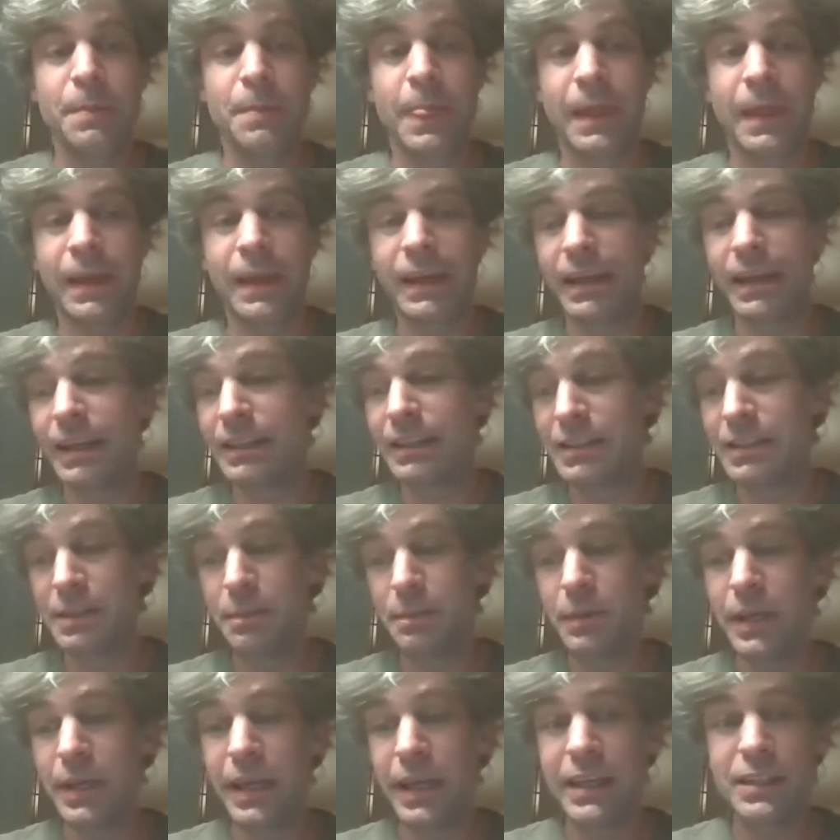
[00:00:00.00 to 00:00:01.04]
It's the
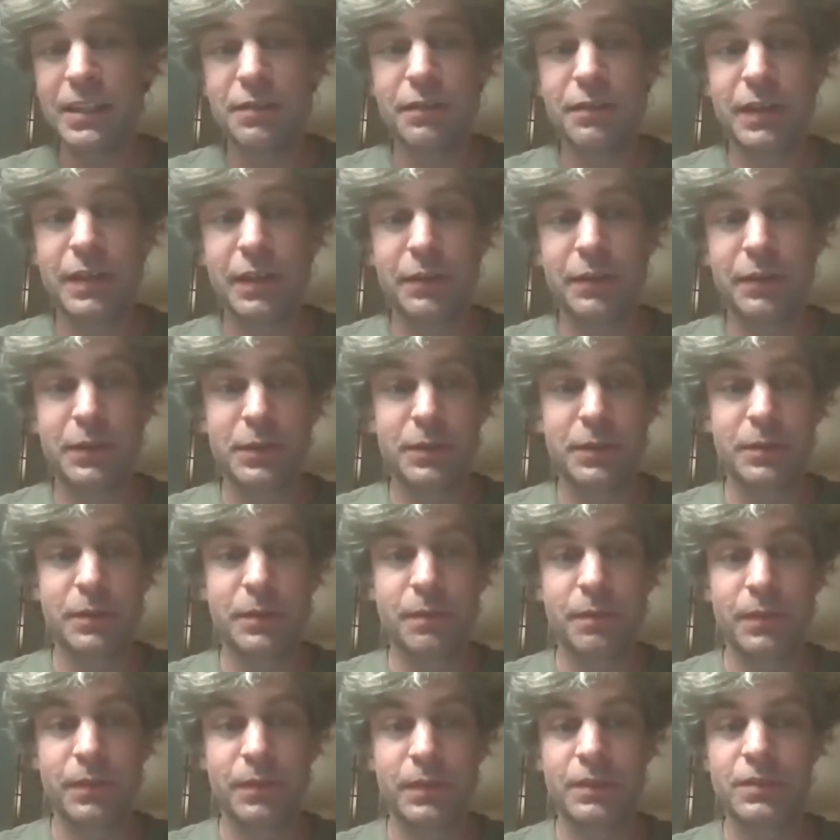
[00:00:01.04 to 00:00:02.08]
pH value.
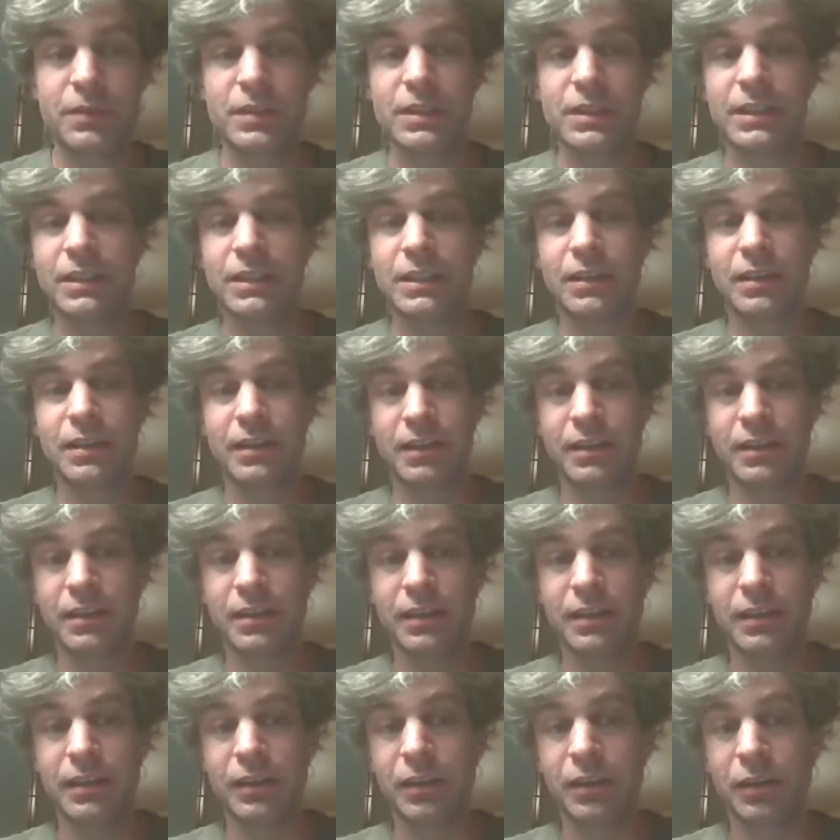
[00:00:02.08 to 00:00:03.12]
You see the
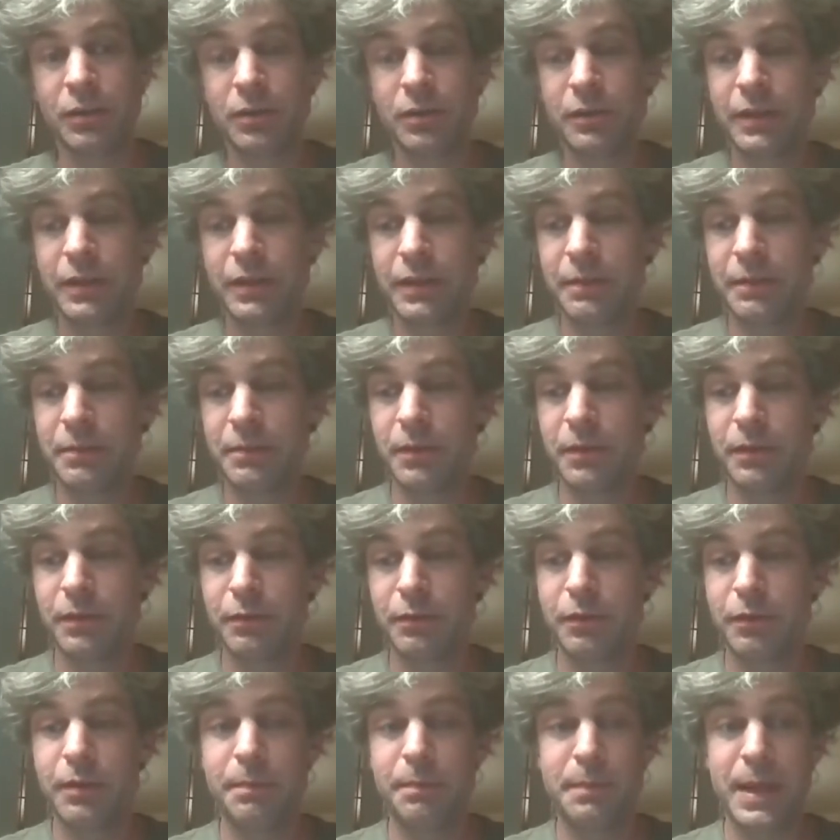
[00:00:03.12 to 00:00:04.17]
logarithm of
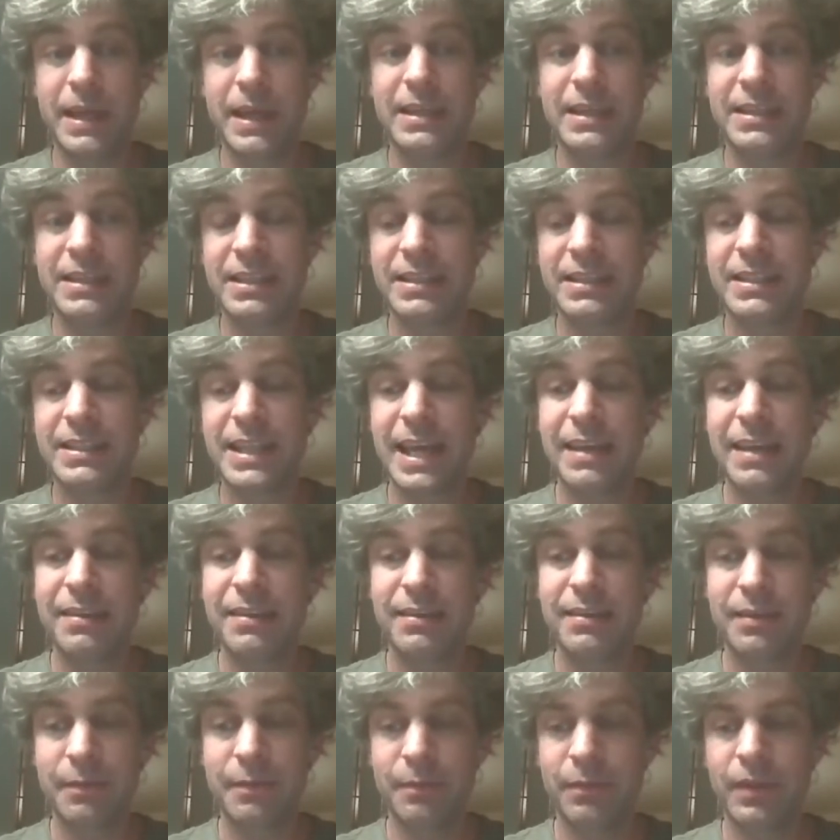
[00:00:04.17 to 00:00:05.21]
base
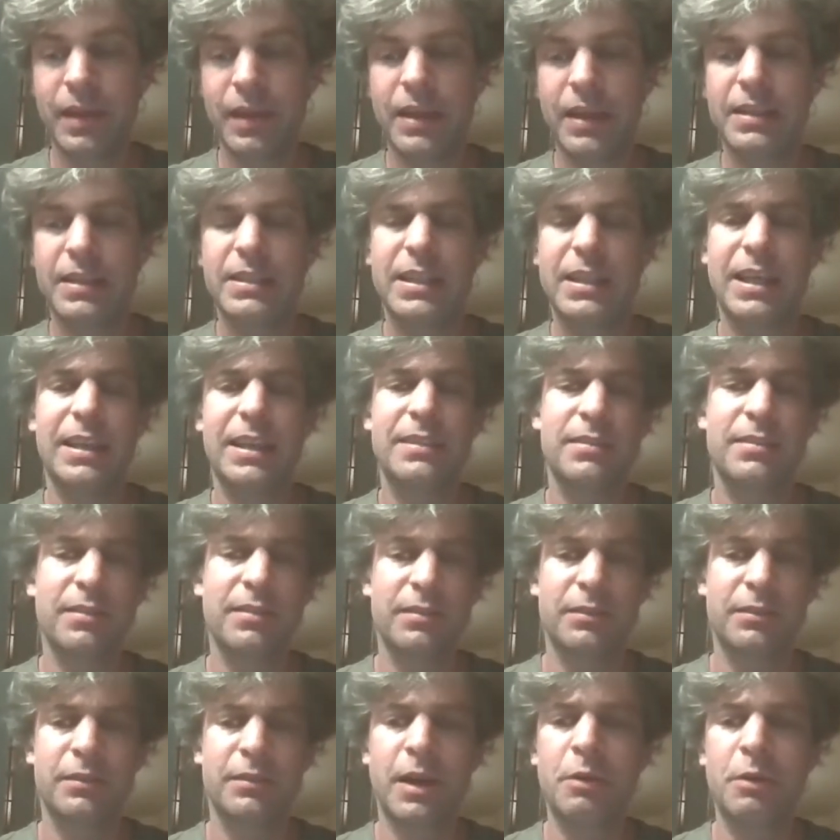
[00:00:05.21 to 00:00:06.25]
10. I said
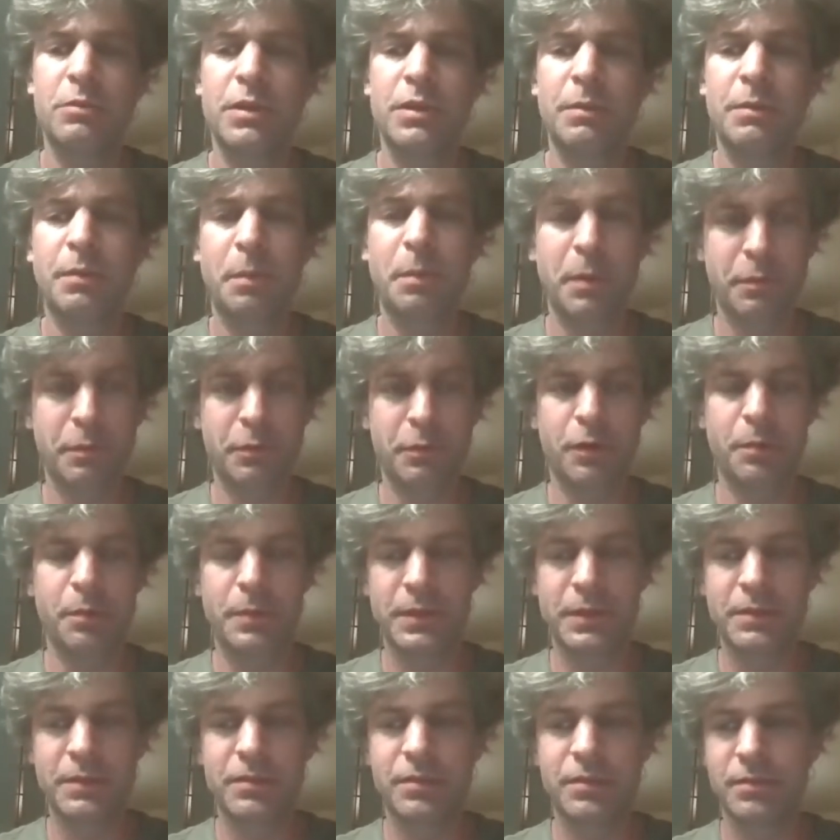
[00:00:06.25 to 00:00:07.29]
round number before, but
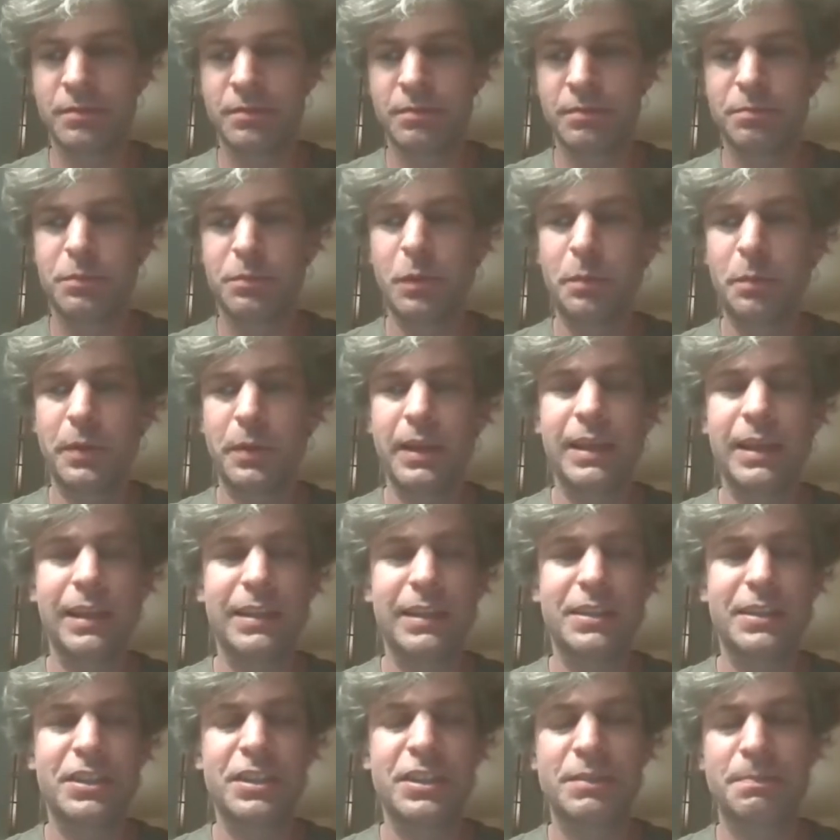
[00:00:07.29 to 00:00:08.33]
the proper English
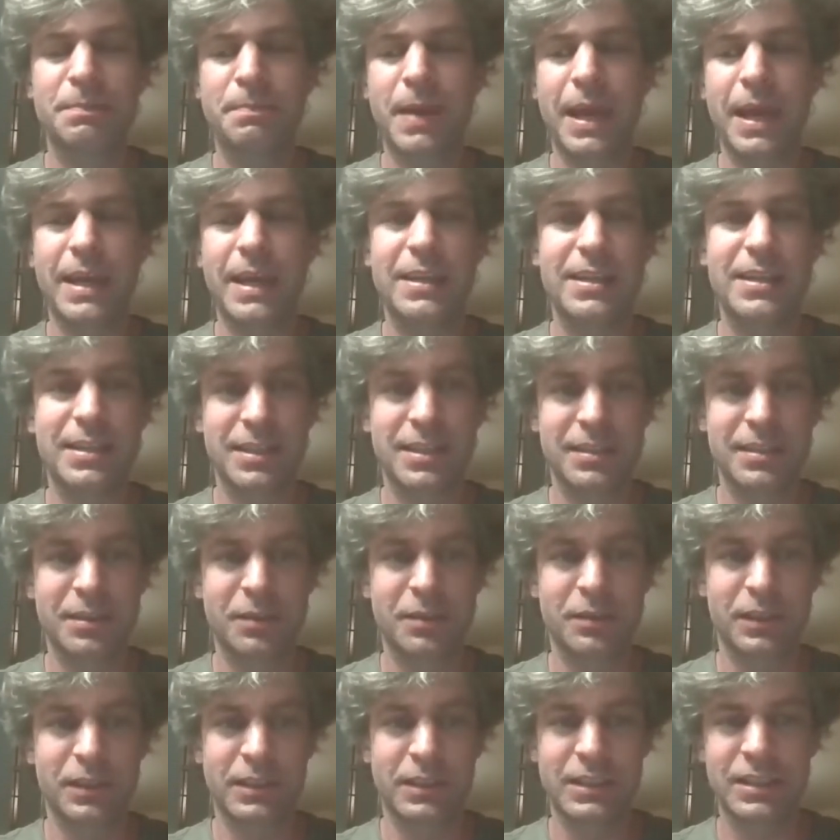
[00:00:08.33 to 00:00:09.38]
is base. So
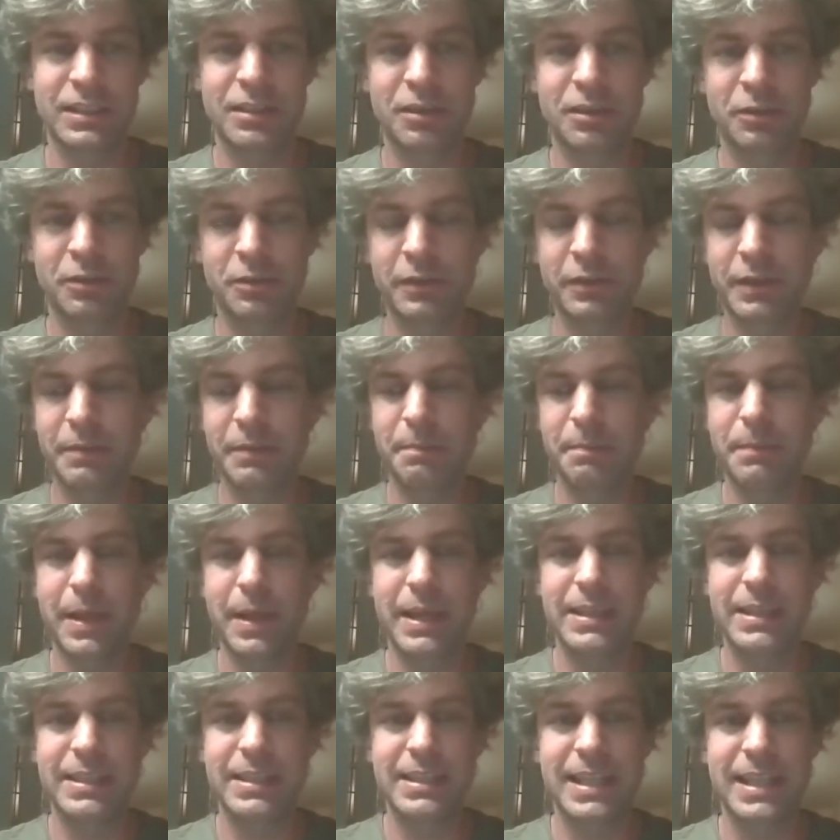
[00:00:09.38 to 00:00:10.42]
this is logarithm
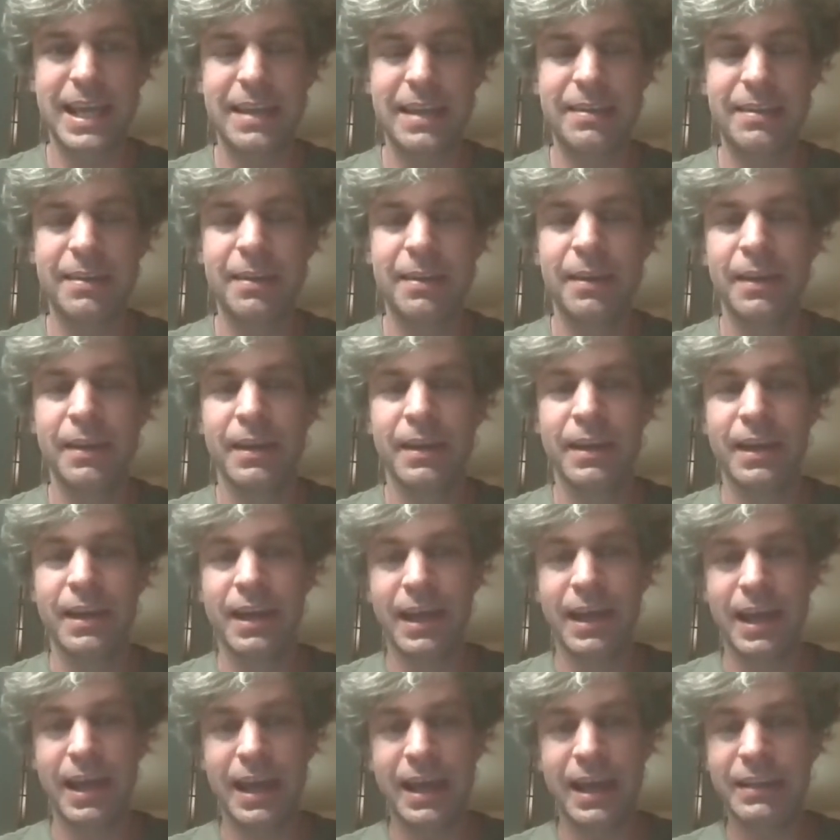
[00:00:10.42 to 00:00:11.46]
base 10,
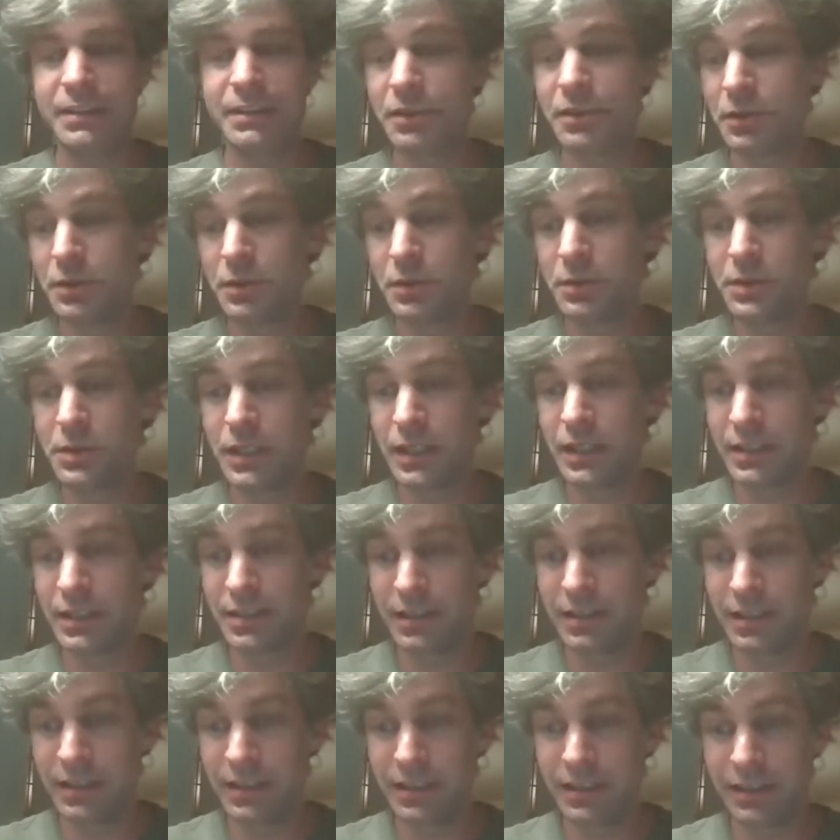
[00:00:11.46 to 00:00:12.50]
and you use it
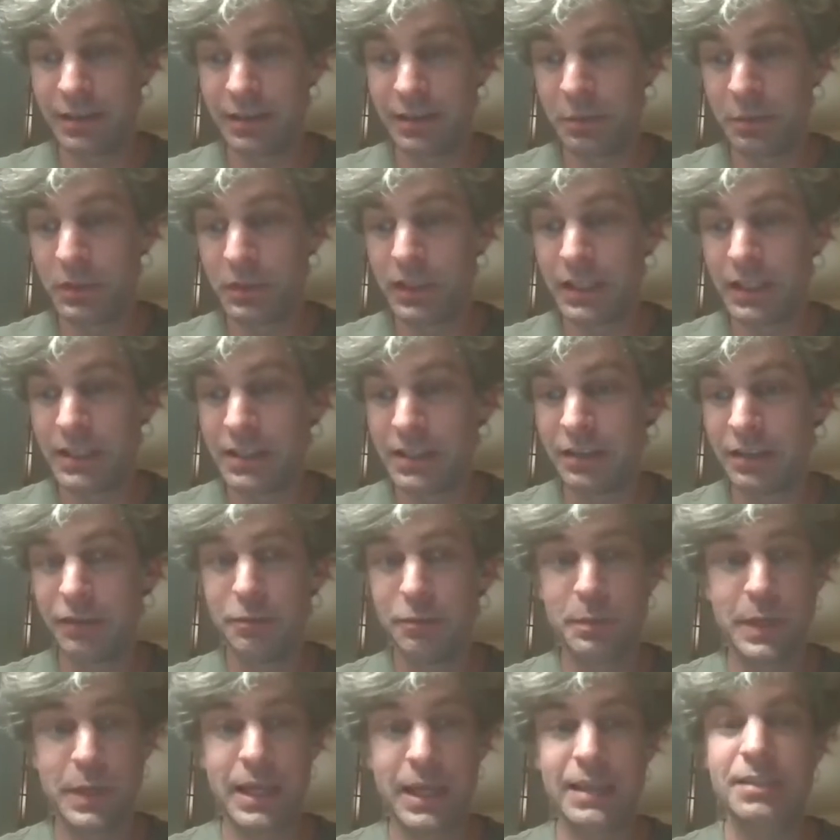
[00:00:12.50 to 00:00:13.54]
in the computation of
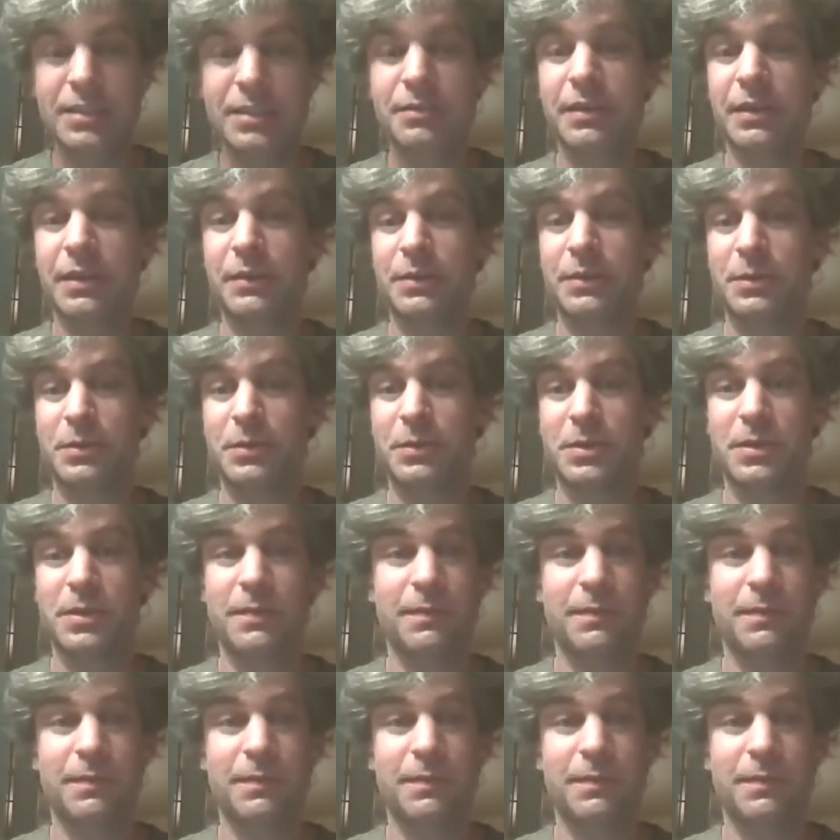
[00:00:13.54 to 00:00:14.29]
pH values.